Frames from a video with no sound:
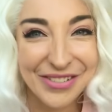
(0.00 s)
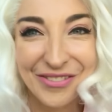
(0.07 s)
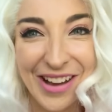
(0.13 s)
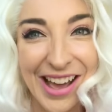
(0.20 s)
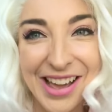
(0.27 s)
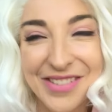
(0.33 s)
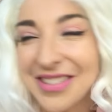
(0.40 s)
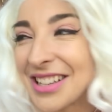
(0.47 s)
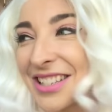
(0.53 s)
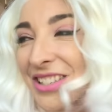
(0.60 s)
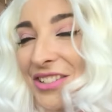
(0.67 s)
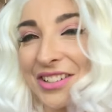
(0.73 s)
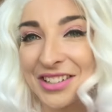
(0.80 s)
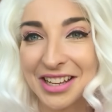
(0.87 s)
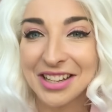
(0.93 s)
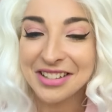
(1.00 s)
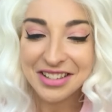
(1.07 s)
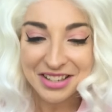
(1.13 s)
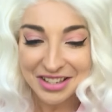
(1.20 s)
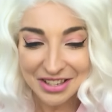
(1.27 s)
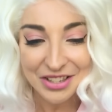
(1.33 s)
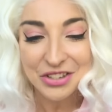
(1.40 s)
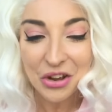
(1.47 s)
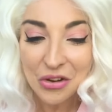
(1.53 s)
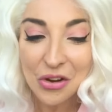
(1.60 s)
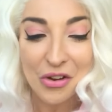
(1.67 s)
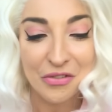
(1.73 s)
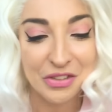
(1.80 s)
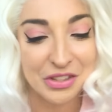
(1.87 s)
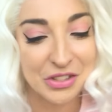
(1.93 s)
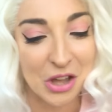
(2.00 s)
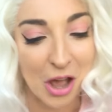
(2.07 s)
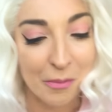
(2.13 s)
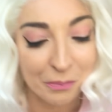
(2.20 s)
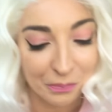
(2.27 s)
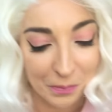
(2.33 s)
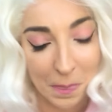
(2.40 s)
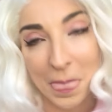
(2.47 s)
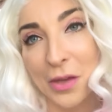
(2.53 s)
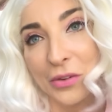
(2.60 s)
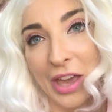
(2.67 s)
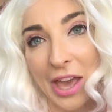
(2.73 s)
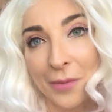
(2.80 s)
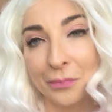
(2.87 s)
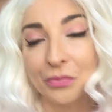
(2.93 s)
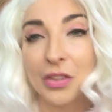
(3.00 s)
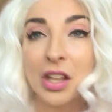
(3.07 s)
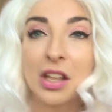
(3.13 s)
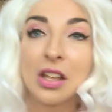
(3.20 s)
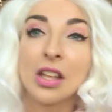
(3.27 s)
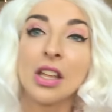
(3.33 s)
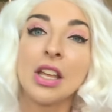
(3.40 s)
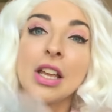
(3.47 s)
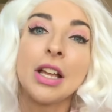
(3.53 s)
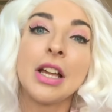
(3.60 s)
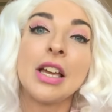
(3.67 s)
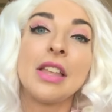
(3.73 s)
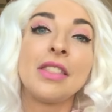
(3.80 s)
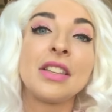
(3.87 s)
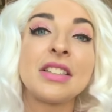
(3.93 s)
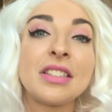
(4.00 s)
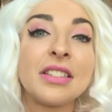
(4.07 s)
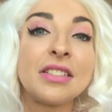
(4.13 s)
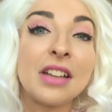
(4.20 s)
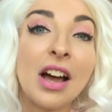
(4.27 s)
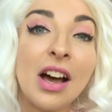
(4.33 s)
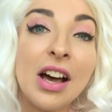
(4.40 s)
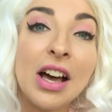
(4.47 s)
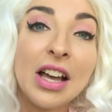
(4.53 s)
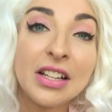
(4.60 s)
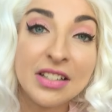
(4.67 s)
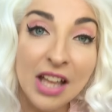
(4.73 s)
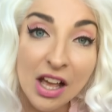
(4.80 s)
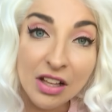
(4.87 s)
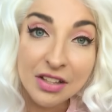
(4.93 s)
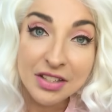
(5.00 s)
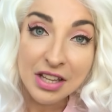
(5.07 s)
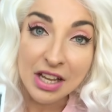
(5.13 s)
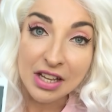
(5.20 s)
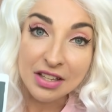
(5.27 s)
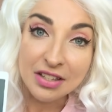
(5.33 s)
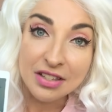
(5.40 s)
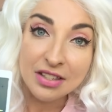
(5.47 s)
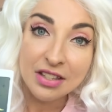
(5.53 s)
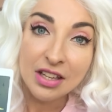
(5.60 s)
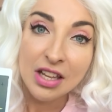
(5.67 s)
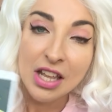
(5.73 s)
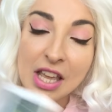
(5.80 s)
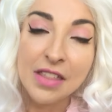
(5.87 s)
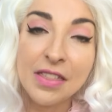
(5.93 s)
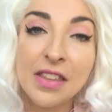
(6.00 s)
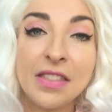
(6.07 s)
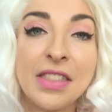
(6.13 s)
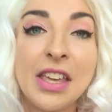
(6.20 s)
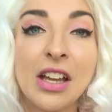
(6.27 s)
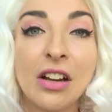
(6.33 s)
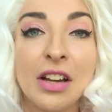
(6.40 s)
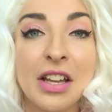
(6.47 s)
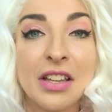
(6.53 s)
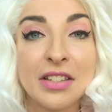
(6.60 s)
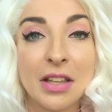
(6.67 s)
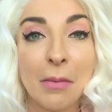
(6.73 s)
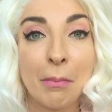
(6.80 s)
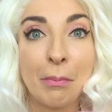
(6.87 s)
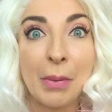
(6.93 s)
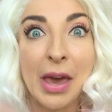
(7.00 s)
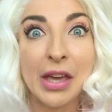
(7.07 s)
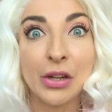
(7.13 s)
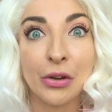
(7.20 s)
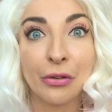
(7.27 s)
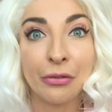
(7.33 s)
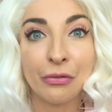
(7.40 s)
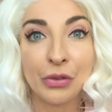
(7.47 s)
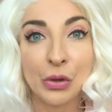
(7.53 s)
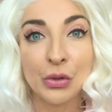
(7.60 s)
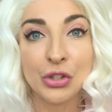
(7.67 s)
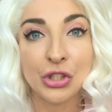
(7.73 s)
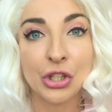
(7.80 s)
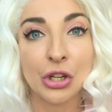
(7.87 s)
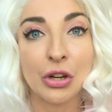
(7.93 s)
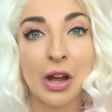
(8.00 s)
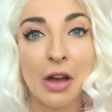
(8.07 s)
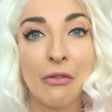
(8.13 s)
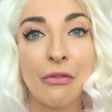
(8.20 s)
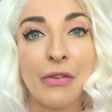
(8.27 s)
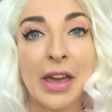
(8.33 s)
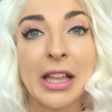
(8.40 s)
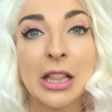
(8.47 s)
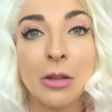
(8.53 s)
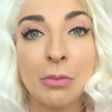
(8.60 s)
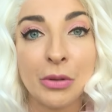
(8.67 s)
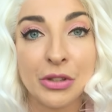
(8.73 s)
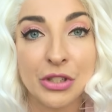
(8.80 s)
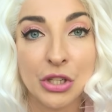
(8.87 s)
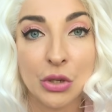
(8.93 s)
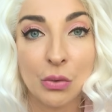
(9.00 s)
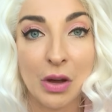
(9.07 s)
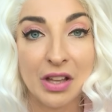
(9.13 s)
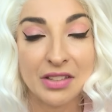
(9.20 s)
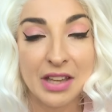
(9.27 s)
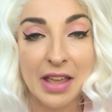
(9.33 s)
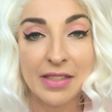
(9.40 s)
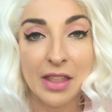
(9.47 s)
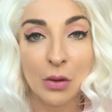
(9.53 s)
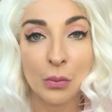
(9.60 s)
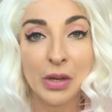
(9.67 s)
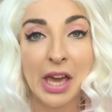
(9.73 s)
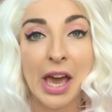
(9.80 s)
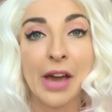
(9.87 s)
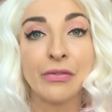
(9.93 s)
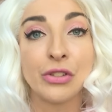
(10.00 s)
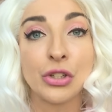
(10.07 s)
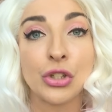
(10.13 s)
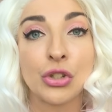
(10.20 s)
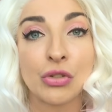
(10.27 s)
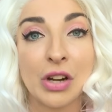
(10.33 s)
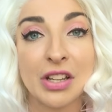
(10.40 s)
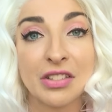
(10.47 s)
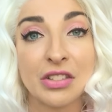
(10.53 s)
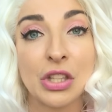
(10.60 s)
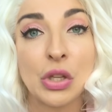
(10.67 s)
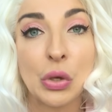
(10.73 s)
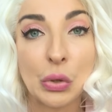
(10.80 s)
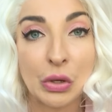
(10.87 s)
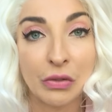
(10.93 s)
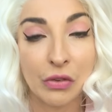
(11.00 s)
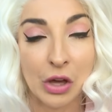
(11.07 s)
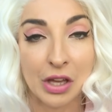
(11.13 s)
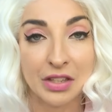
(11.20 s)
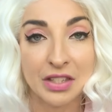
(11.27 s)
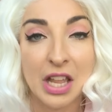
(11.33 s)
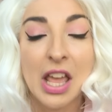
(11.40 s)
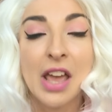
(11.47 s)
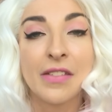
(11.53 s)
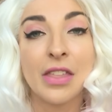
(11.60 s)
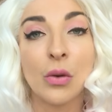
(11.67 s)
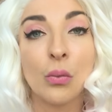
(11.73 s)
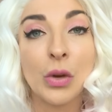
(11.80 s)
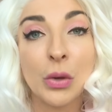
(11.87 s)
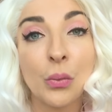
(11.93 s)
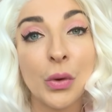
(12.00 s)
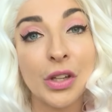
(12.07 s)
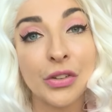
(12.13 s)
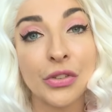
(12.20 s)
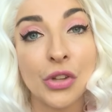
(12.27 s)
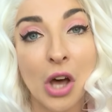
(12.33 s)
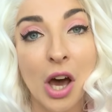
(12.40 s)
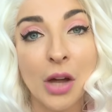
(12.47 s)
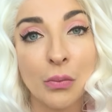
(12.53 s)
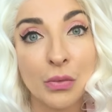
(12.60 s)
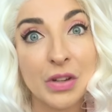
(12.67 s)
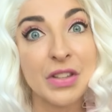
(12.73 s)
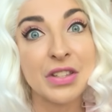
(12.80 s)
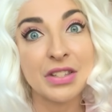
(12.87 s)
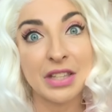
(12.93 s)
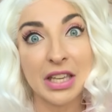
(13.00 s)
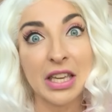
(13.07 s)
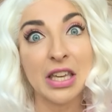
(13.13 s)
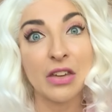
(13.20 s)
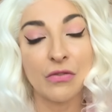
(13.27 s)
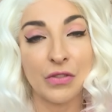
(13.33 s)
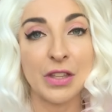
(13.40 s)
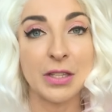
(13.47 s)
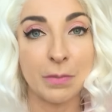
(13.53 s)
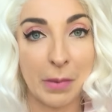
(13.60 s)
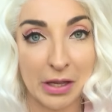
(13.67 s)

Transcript: Why am I so intense? This is so over the top. Okay. The star tells us that there is a better future available to us and that we have to trust the universe, that we will not receive this